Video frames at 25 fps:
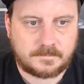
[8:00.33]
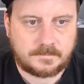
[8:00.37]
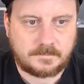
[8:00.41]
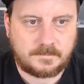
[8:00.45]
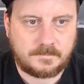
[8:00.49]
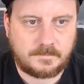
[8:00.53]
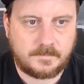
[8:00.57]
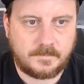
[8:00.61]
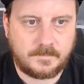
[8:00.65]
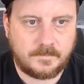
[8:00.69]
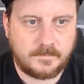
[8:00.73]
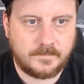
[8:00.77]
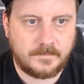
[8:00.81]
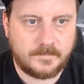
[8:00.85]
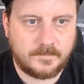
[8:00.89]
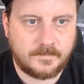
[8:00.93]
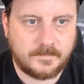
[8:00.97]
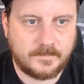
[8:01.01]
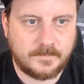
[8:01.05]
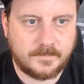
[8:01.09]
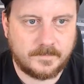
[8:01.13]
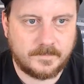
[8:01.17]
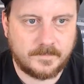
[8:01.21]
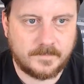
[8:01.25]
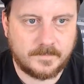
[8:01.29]

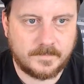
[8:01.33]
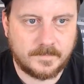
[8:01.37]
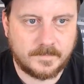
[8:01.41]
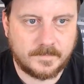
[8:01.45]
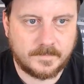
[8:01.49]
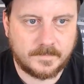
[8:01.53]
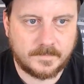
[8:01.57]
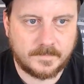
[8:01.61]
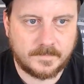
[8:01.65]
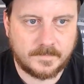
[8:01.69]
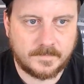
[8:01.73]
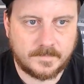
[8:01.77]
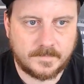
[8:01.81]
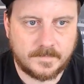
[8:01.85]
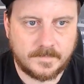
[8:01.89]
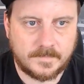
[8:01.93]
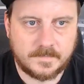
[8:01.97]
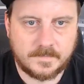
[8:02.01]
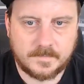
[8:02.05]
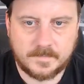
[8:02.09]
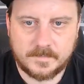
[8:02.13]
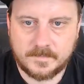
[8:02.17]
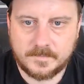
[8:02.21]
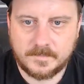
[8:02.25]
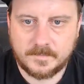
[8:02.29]

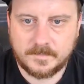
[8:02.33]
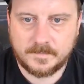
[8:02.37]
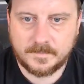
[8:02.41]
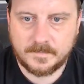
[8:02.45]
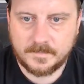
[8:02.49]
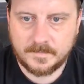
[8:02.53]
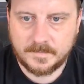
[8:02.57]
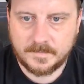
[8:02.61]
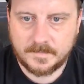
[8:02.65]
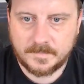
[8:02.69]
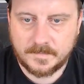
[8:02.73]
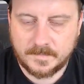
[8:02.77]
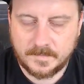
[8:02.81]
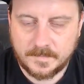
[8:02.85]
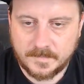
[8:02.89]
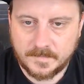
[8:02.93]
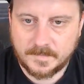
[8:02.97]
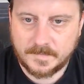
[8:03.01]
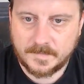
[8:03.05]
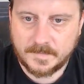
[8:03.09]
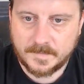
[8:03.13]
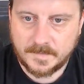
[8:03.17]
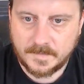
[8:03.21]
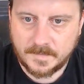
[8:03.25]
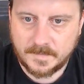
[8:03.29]

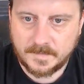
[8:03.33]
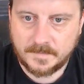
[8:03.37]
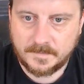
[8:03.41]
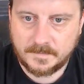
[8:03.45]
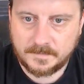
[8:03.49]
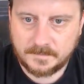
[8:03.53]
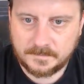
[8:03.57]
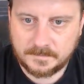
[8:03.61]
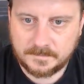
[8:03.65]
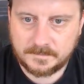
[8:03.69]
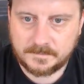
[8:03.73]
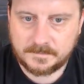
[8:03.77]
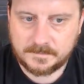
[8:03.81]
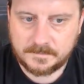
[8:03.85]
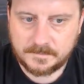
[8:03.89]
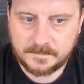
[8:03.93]
The person shown says nothing.